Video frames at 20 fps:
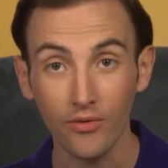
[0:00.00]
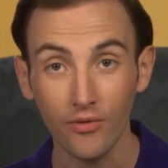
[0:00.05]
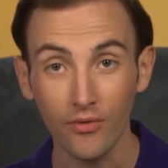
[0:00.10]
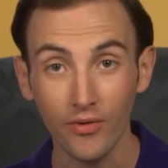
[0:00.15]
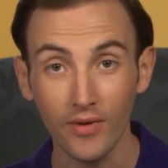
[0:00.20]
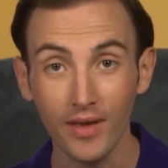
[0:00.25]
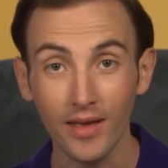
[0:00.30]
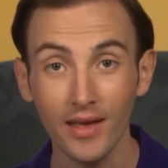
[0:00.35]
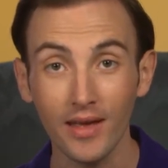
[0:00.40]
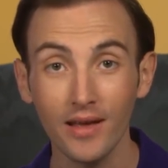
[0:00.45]

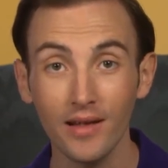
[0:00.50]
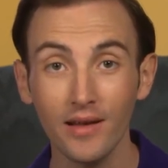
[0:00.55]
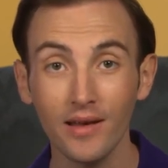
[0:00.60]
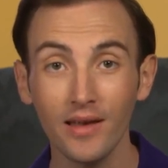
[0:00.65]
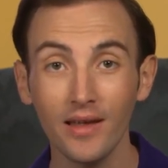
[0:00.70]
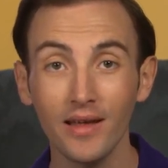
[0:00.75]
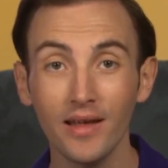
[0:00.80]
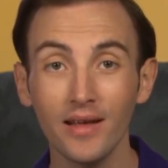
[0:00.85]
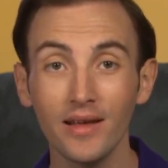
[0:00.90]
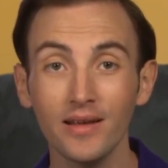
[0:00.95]

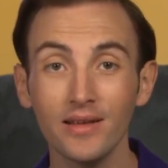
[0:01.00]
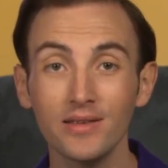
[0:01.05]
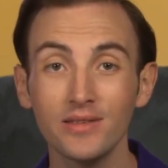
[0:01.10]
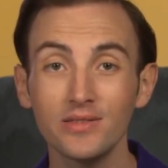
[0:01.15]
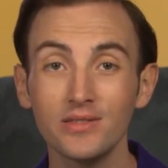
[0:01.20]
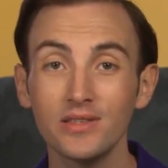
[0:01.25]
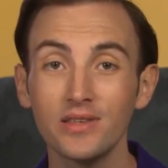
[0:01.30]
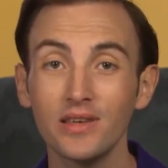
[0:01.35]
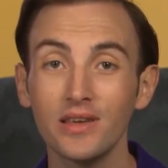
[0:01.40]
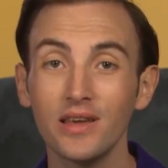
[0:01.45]

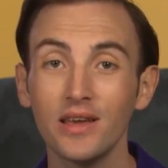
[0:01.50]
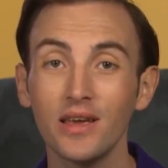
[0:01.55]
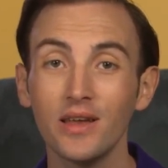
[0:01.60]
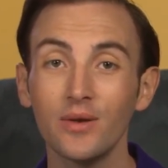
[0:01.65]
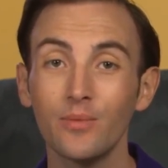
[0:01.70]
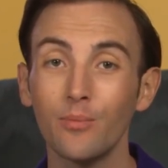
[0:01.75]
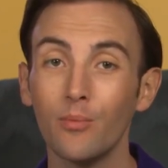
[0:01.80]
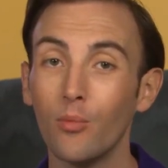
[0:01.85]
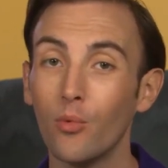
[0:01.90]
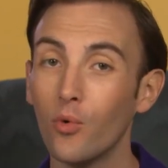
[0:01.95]
feelings it
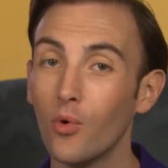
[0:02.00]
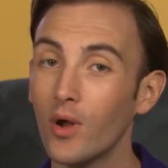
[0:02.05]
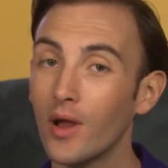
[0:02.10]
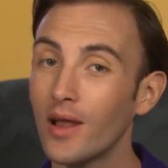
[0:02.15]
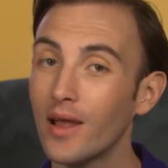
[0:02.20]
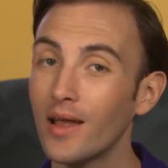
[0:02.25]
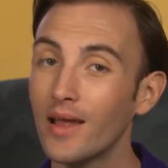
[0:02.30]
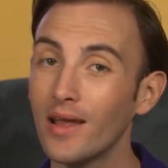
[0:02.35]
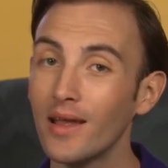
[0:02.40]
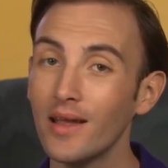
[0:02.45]

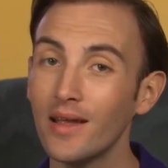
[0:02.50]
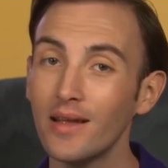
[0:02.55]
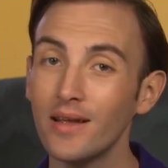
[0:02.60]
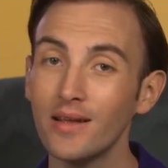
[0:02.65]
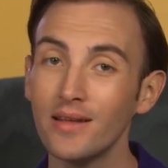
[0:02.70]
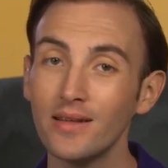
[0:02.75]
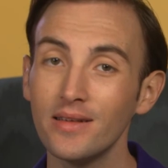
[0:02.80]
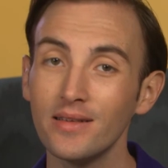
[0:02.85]
brings.